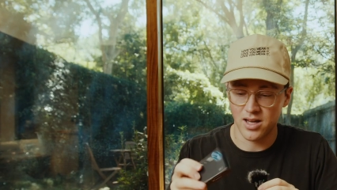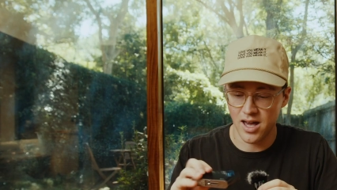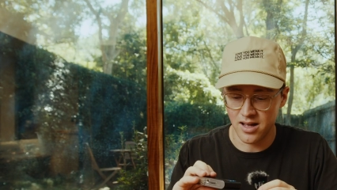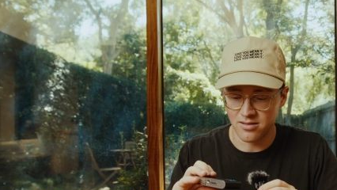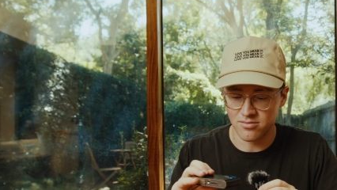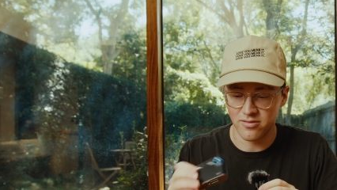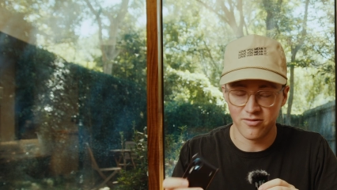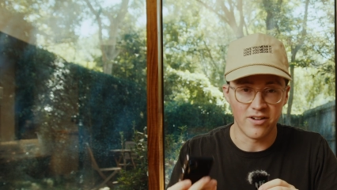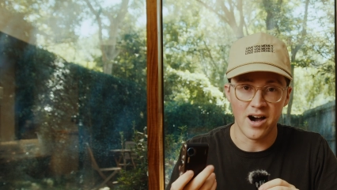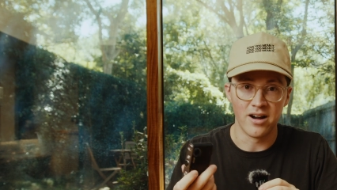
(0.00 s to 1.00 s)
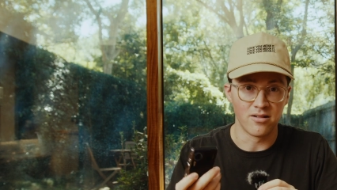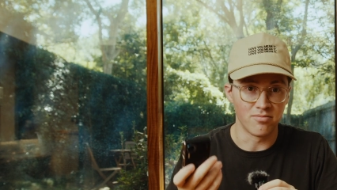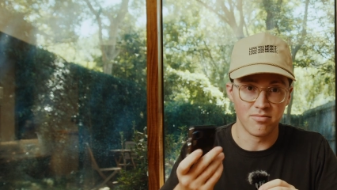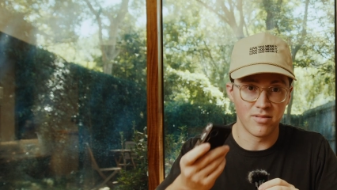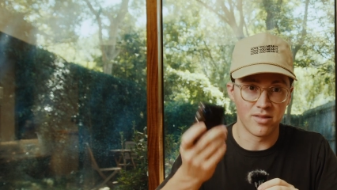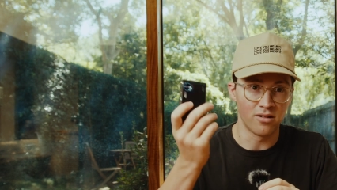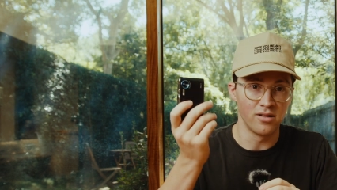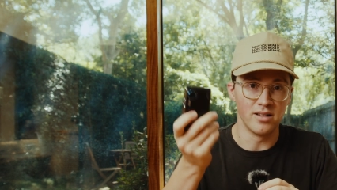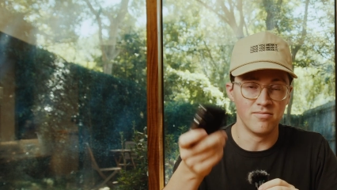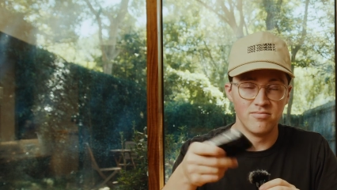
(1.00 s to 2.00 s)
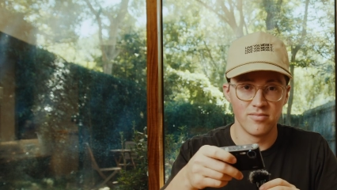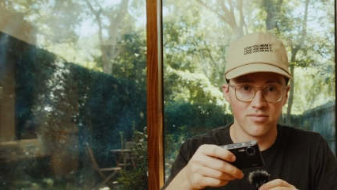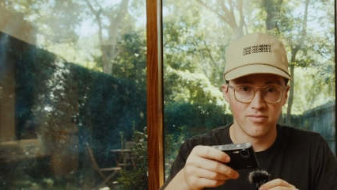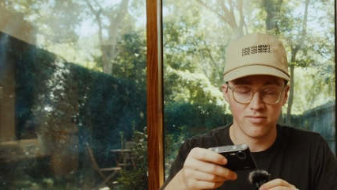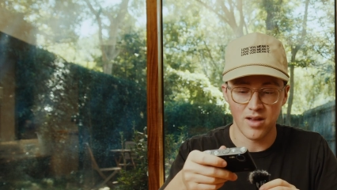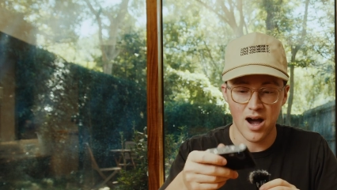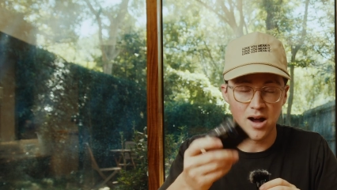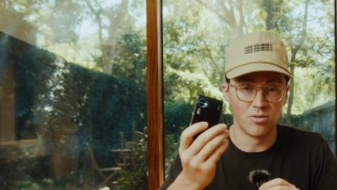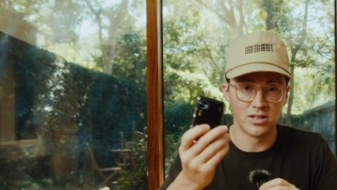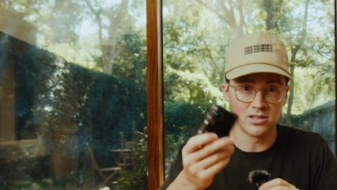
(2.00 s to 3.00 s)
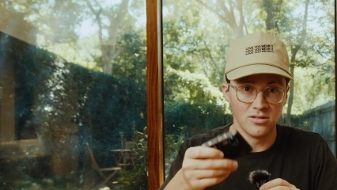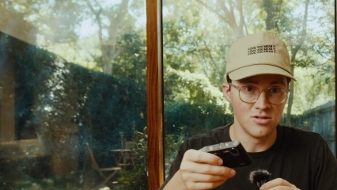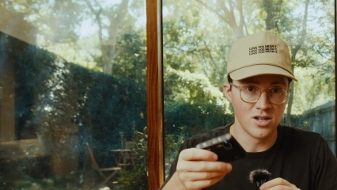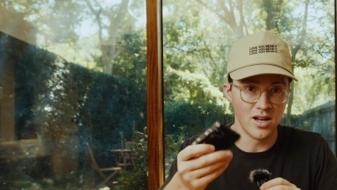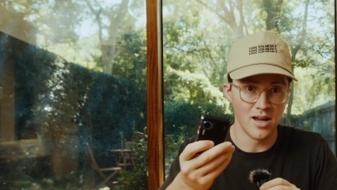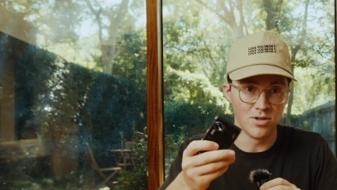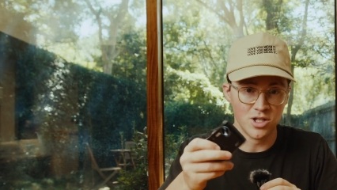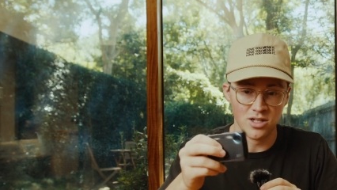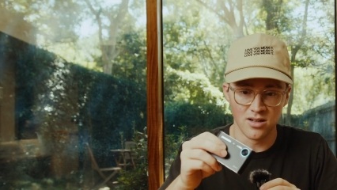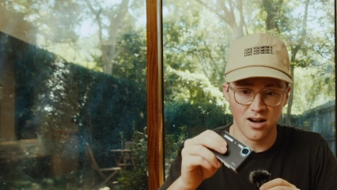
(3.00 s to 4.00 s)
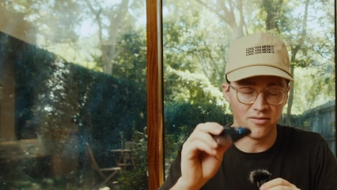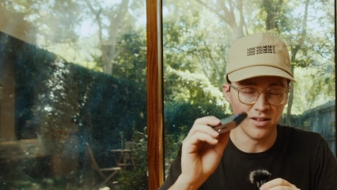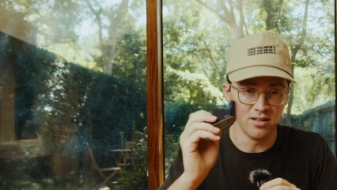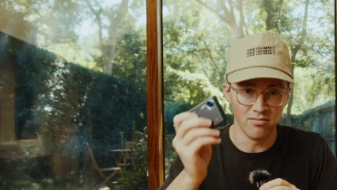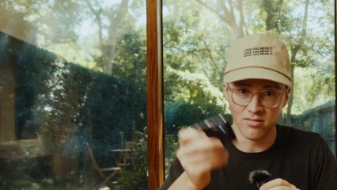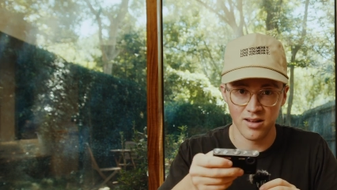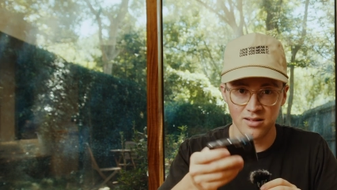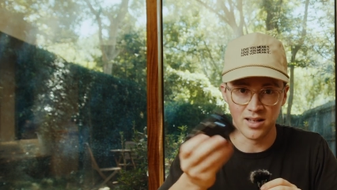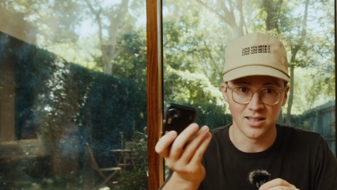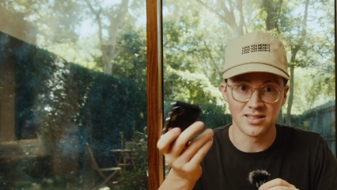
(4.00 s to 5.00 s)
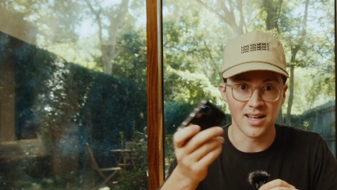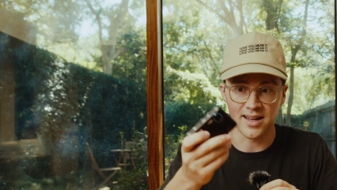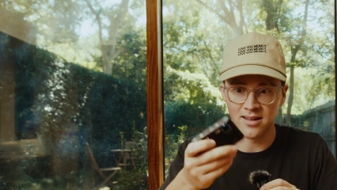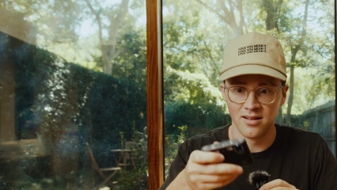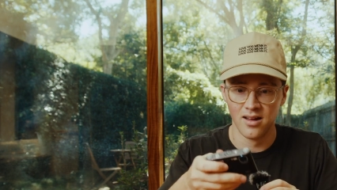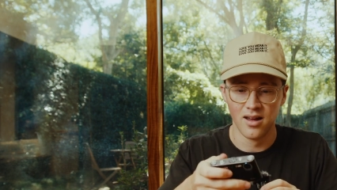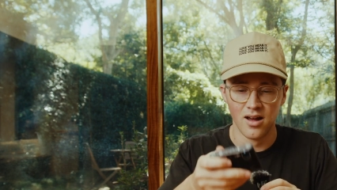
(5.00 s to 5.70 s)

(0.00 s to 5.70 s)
can't fire 30 high resolution images off in like a second,